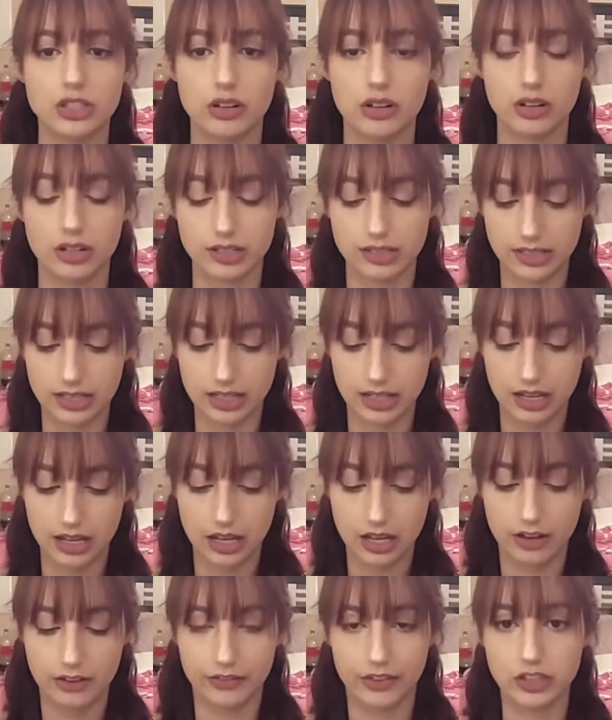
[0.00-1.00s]
And honestly,
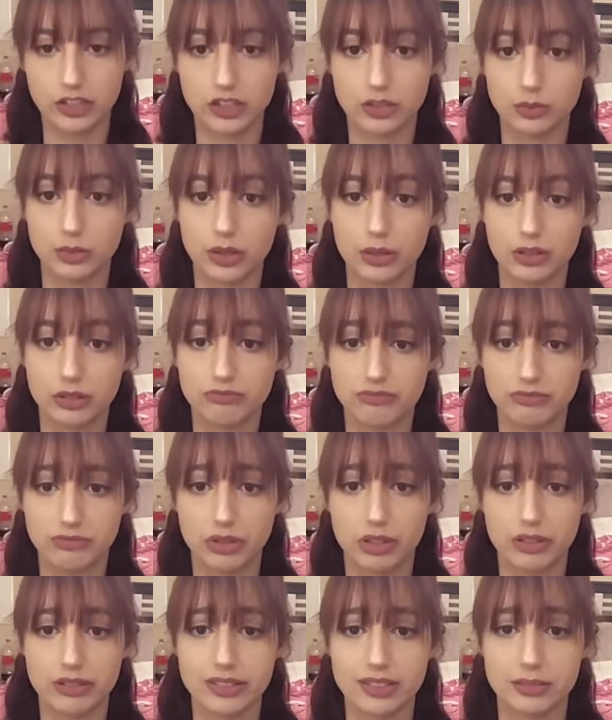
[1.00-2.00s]
if I just want to
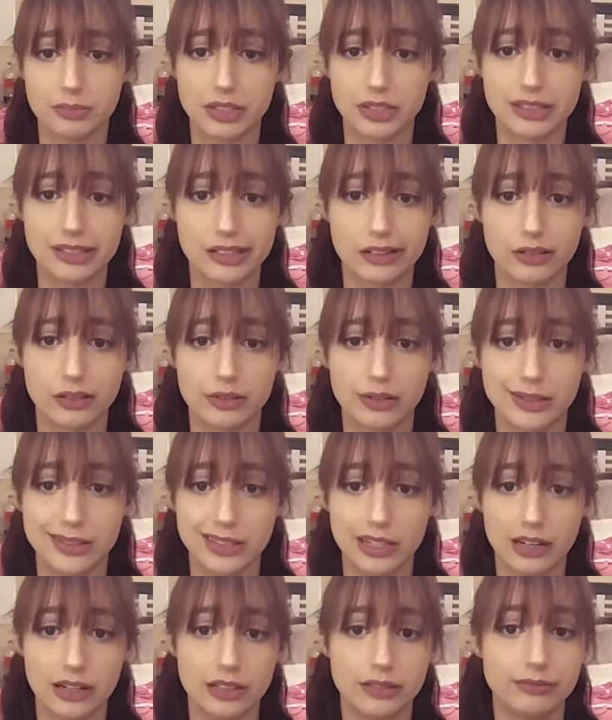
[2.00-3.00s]
put on some concealer and
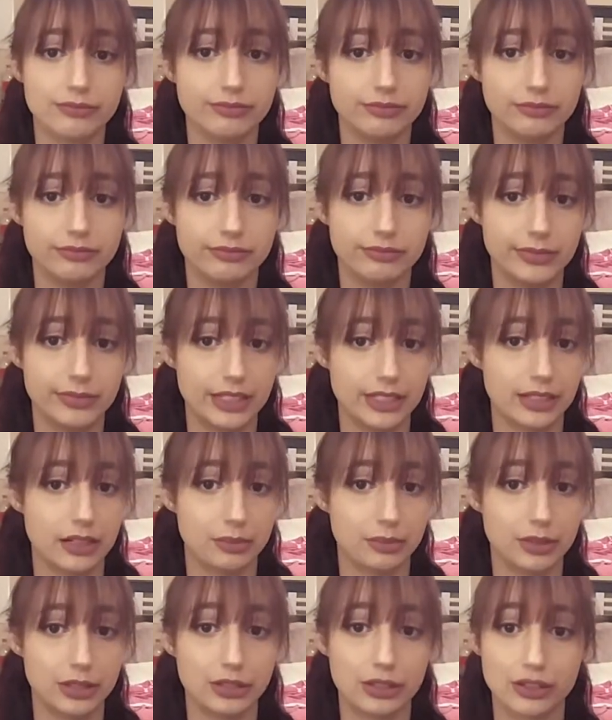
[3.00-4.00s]
set it, this
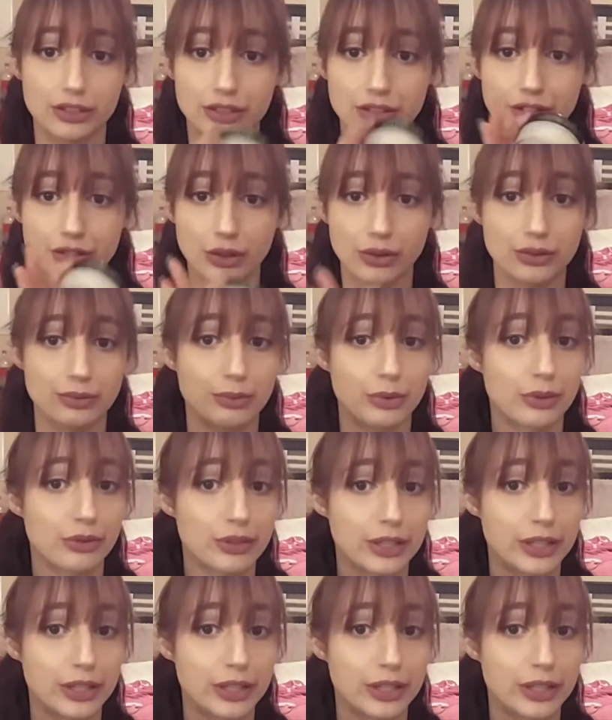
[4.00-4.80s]
helps it look so smooth.